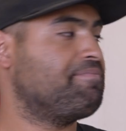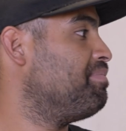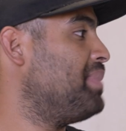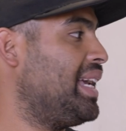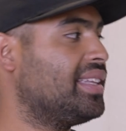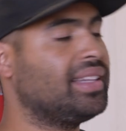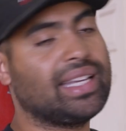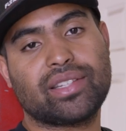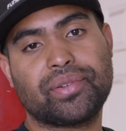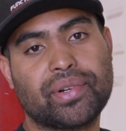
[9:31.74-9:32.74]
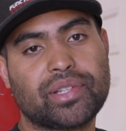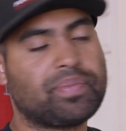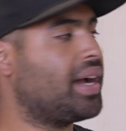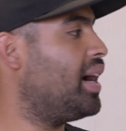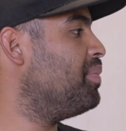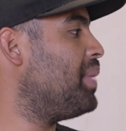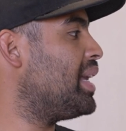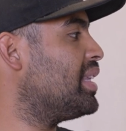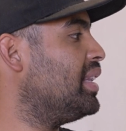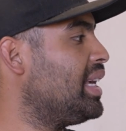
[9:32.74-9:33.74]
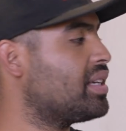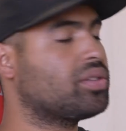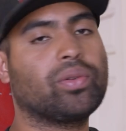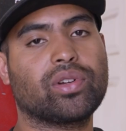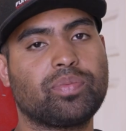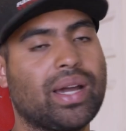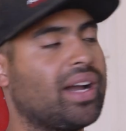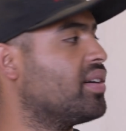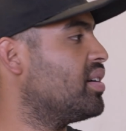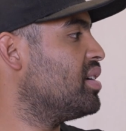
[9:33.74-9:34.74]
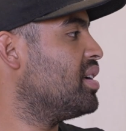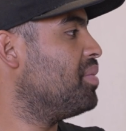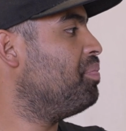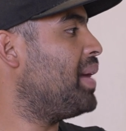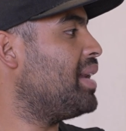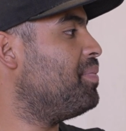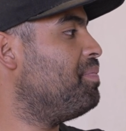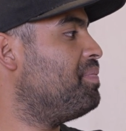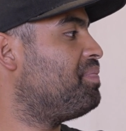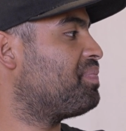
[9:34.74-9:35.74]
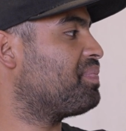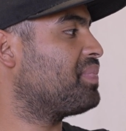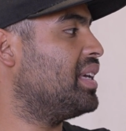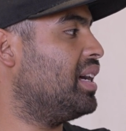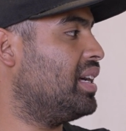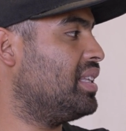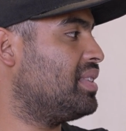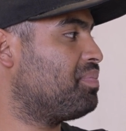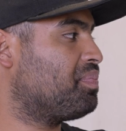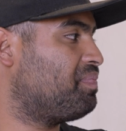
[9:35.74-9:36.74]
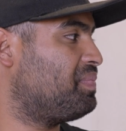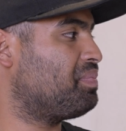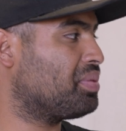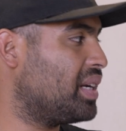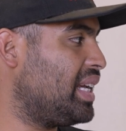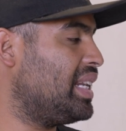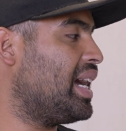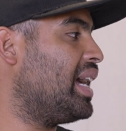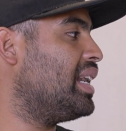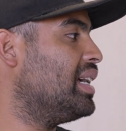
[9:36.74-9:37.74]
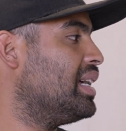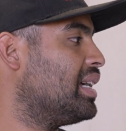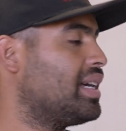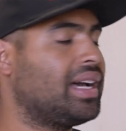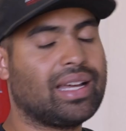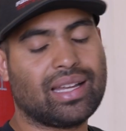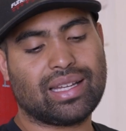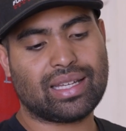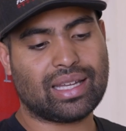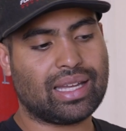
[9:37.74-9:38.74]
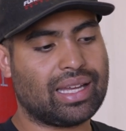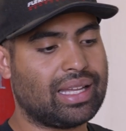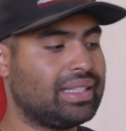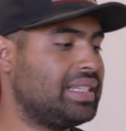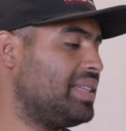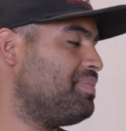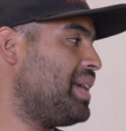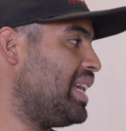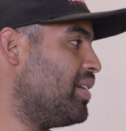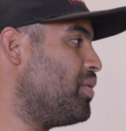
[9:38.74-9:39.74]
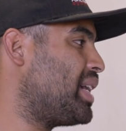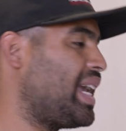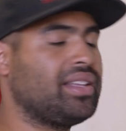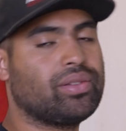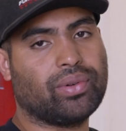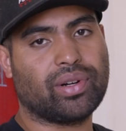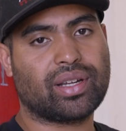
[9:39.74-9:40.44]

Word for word: made the least horsepower, uh, made the least horsepower, made uh, pretty not, uh, uh it made okay torque.